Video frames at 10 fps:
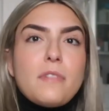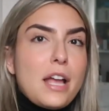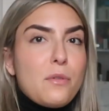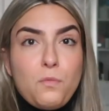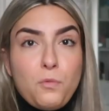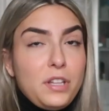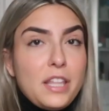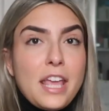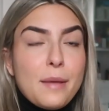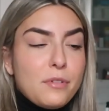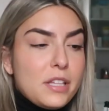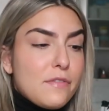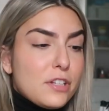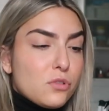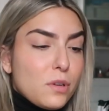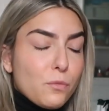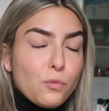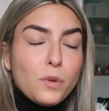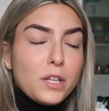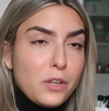I really can't believe it. So I'm
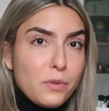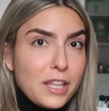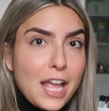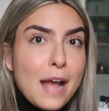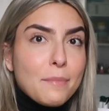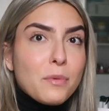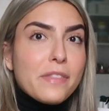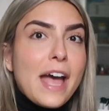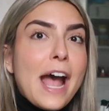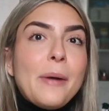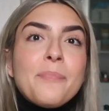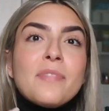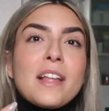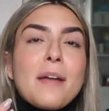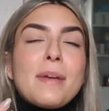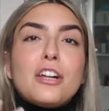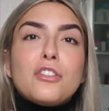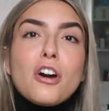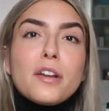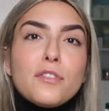really, really happy with that. I made a
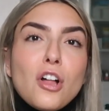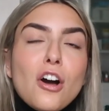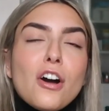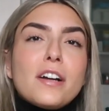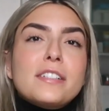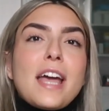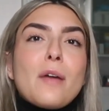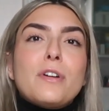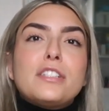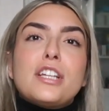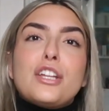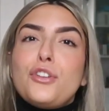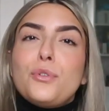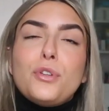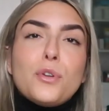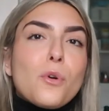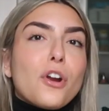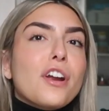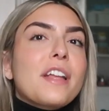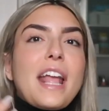lot of vlogs. I went to New
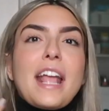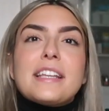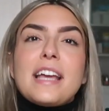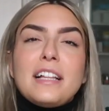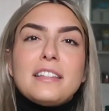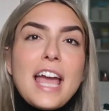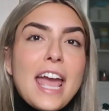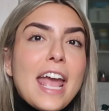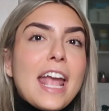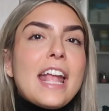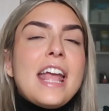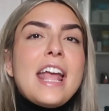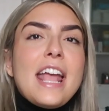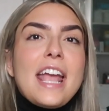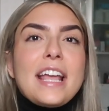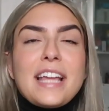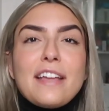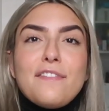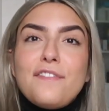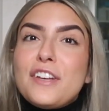York and LA, and
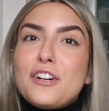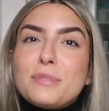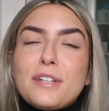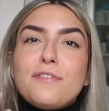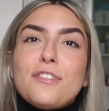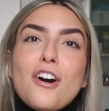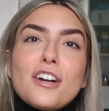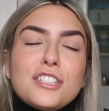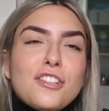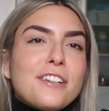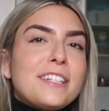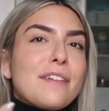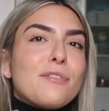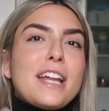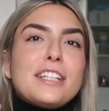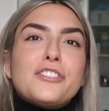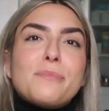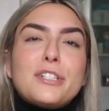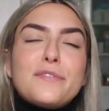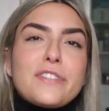I filmed and vlogged a lot, and everyone had
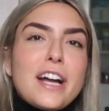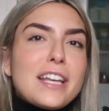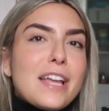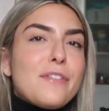so much fun.